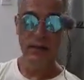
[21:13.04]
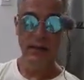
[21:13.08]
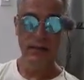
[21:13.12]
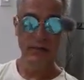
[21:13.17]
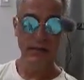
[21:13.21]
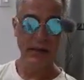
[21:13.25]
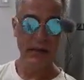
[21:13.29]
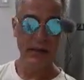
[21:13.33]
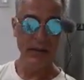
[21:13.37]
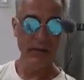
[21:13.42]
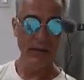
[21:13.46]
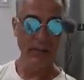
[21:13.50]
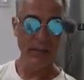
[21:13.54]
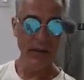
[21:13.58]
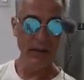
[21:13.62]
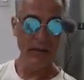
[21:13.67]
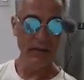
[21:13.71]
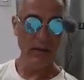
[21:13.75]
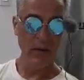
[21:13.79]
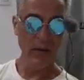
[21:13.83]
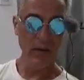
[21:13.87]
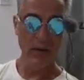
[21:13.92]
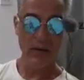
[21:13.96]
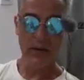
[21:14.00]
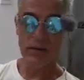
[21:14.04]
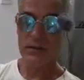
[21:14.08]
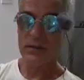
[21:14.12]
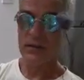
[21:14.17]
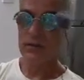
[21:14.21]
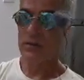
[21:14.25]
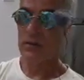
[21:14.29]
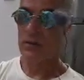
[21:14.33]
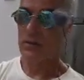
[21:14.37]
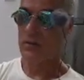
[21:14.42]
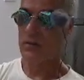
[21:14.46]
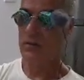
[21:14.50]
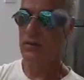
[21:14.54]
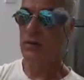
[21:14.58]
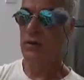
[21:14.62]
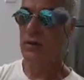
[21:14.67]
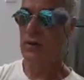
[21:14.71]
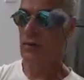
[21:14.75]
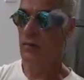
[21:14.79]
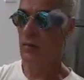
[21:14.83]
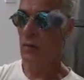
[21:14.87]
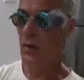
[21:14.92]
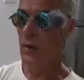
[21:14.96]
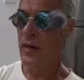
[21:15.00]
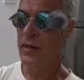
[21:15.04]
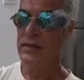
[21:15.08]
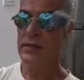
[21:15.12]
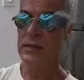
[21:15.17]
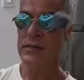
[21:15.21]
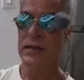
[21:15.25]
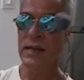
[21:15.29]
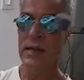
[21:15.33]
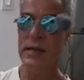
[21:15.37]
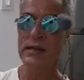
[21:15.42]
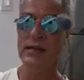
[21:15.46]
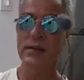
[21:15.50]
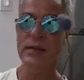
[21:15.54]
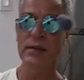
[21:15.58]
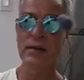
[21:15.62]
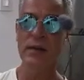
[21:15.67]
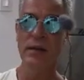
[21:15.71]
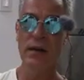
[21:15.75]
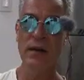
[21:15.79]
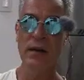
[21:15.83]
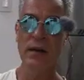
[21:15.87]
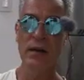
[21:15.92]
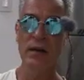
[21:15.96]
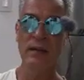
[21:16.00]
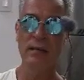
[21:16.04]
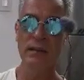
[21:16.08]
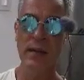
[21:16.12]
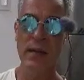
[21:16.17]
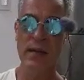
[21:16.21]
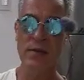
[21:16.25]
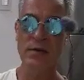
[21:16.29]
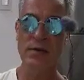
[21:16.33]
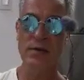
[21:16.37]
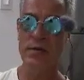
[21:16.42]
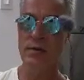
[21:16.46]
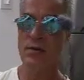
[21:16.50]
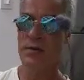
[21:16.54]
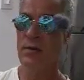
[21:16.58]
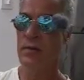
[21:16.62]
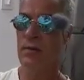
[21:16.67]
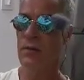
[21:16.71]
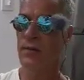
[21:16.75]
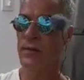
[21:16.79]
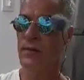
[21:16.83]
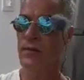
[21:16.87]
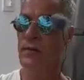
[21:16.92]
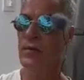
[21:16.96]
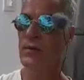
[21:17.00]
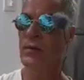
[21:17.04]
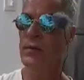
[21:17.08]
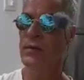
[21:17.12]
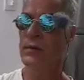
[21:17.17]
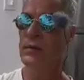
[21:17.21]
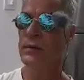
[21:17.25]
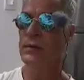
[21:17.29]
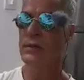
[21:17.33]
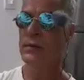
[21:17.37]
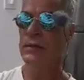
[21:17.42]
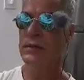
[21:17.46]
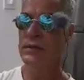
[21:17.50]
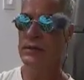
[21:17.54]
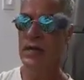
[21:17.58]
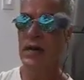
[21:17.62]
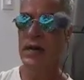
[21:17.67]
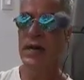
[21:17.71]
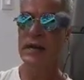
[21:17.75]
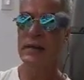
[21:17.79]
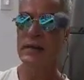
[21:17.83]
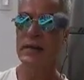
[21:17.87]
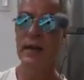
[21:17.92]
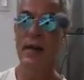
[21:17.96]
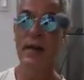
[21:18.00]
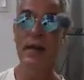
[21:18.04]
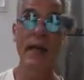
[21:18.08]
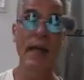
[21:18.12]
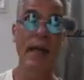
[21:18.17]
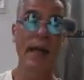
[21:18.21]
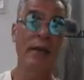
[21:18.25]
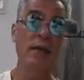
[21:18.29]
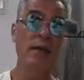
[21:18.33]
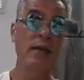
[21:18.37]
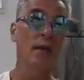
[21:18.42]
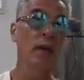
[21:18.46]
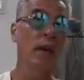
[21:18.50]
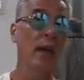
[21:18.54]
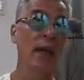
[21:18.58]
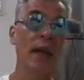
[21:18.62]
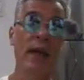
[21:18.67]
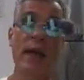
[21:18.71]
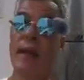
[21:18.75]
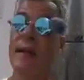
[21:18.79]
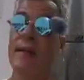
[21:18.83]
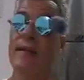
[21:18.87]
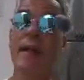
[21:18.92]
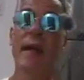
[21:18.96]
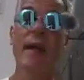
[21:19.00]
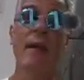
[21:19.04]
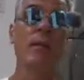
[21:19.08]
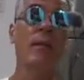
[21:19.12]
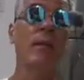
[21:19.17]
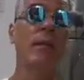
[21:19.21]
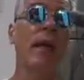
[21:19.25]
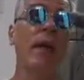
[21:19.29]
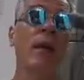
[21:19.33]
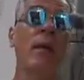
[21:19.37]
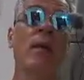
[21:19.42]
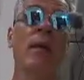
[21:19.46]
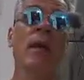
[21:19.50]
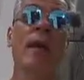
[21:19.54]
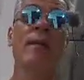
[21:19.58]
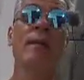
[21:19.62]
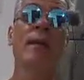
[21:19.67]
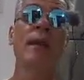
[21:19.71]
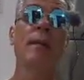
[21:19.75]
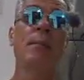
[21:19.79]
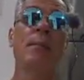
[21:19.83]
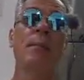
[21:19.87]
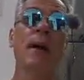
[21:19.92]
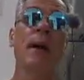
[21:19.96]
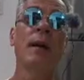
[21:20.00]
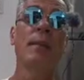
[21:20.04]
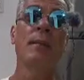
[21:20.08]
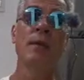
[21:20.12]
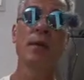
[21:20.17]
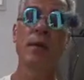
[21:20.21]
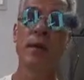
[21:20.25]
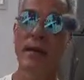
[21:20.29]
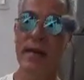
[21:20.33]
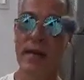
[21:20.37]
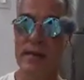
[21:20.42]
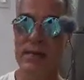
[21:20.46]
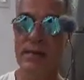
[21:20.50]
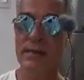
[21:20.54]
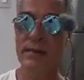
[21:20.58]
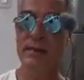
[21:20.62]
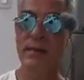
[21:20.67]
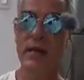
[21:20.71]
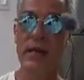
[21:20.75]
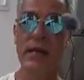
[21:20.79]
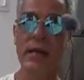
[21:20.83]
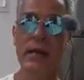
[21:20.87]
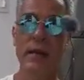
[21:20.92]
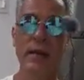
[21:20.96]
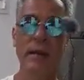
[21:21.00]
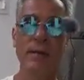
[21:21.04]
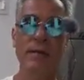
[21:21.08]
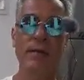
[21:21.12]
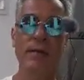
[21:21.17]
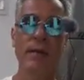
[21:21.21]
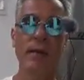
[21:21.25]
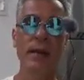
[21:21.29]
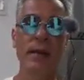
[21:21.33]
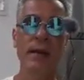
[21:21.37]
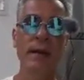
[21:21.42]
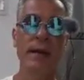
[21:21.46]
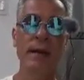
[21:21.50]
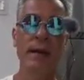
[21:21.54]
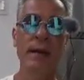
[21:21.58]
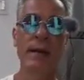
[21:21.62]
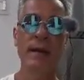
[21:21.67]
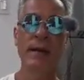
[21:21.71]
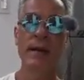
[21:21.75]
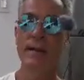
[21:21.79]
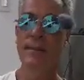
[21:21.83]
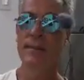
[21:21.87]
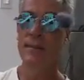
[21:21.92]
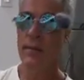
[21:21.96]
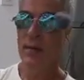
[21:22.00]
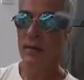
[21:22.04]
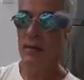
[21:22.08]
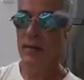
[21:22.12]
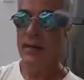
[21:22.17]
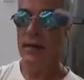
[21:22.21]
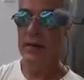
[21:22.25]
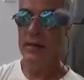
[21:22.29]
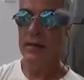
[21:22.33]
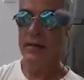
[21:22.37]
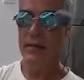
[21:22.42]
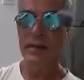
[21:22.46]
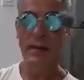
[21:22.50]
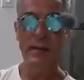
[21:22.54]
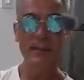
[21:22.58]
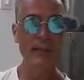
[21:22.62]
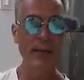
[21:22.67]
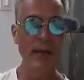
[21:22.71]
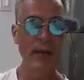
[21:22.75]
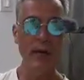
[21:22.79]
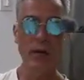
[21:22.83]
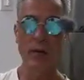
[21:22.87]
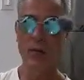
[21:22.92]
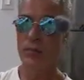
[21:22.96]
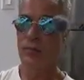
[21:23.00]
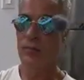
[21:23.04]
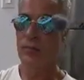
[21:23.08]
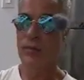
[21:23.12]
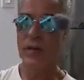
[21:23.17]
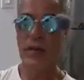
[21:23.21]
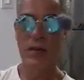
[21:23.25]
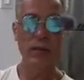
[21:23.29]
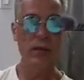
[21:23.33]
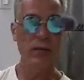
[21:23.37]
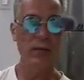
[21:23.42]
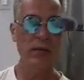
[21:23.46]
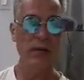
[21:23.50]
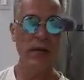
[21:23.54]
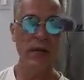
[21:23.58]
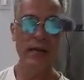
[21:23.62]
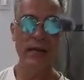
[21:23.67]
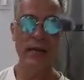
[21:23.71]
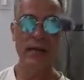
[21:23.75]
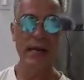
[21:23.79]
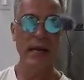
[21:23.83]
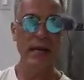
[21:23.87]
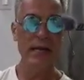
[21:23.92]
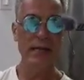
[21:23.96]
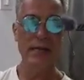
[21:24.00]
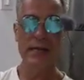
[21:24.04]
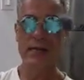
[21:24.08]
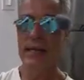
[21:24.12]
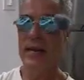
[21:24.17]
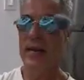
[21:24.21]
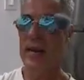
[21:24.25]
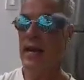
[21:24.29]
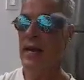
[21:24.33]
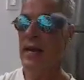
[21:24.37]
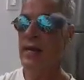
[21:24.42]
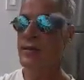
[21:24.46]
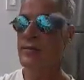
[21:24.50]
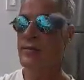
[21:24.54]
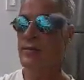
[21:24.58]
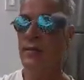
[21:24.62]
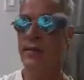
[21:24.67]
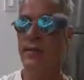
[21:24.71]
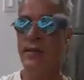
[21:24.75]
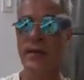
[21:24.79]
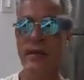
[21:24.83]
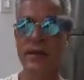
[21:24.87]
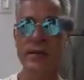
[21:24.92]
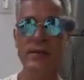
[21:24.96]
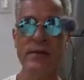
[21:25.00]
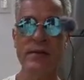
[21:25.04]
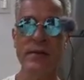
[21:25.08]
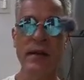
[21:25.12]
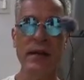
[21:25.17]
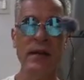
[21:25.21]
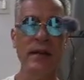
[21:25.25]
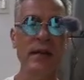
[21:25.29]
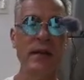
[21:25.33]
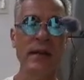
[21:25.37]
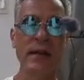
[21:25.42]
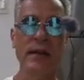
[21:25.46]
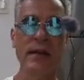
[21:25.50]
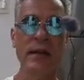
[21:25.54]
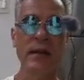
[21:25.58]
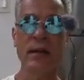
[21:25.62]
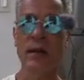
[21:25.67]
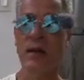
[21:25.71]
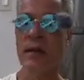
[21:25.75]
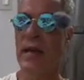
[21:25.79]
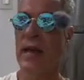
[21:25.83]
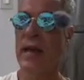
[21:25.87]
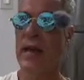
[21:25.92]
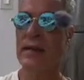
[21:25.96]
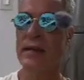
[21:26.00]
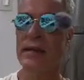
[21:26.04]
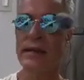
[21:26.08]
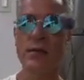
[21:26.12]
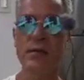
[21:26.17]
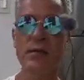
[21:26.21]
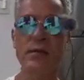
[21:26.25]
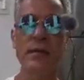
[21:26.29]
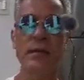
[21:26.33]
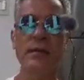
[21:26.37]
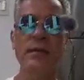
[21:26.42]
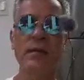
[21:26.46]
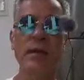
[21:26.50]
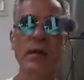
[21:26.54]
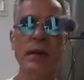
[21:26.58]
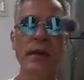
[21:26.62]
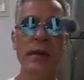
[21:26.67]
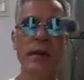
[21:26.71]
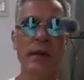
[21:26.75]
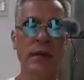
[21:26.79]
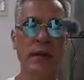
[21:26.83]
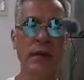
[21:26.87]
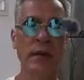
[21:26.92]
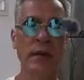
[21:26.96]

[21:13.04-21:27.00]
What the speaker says: Make your butt raw. So, watch that. Make sure your food is hot. And they don't have any problem. You can ask them to heat it up for you. They'll heat it up. They don't take a case of the ass or offense or anything. They'll gladly do it for you.